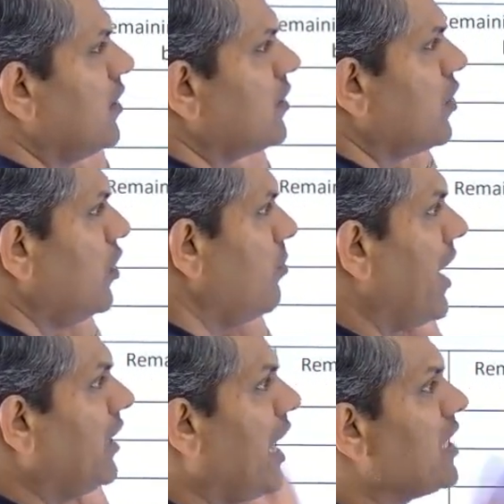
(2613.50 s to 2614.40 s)
so you
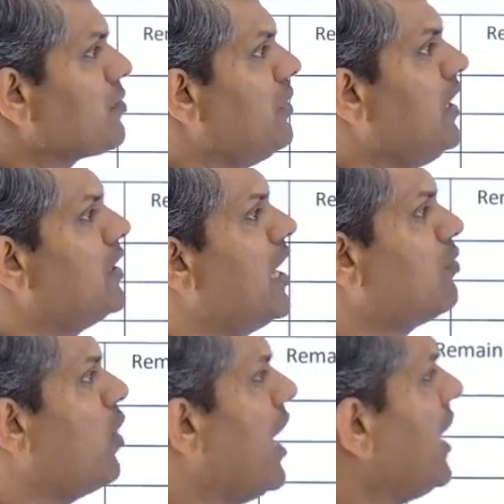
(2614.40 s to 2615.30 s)
might ask me that
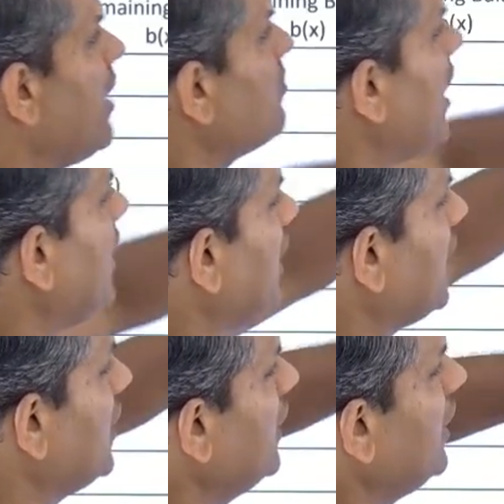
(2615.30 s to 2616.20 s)
why I'm writing
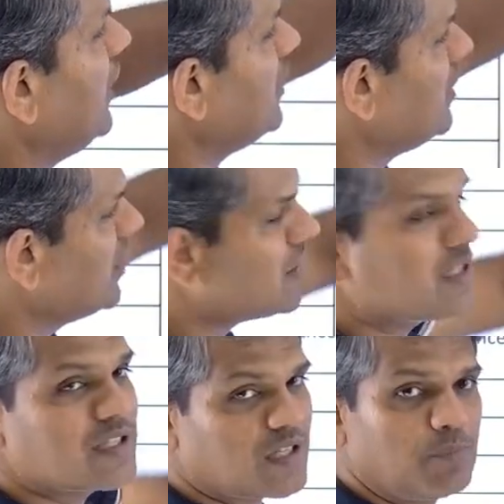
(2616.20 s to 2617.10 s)
in this
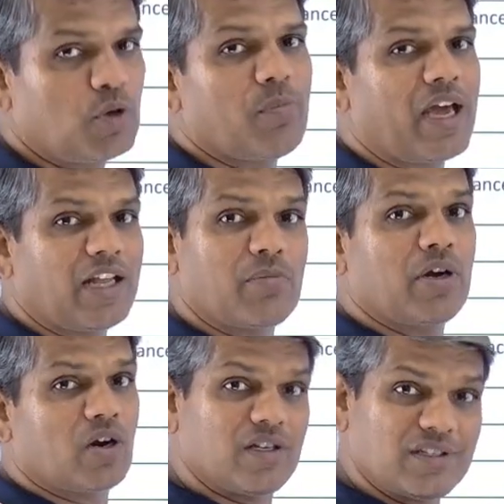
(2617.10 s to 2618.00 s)
descriptive manner,
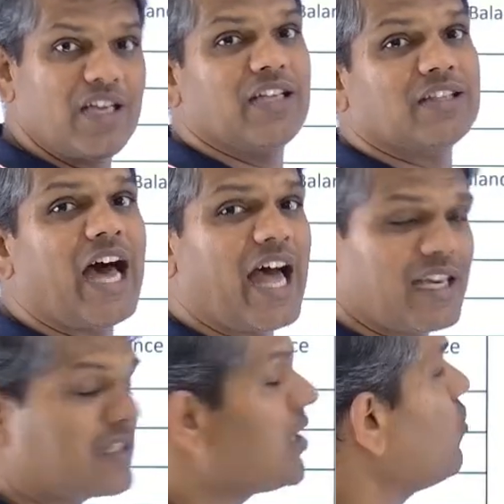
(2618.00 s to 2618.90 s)
because the
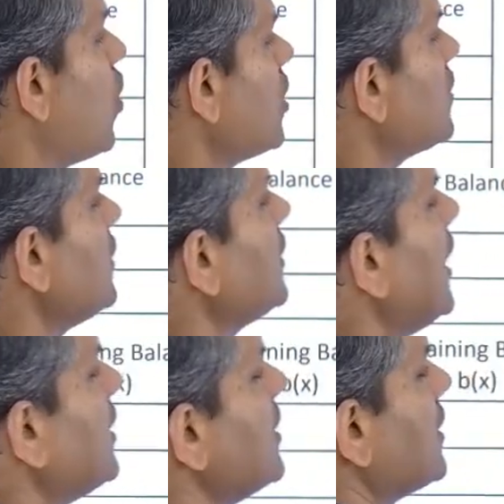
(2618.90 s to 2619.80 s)
answer wants that
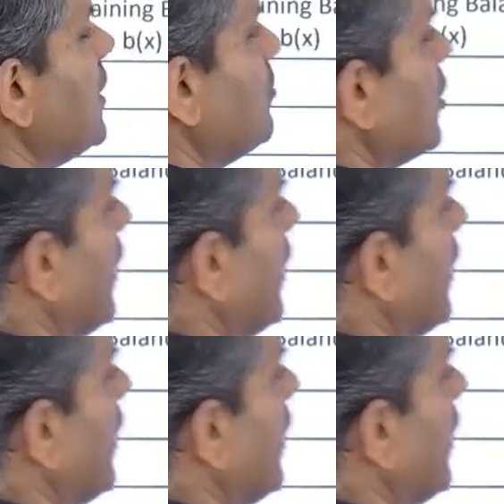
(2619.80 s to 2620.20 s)
descriptive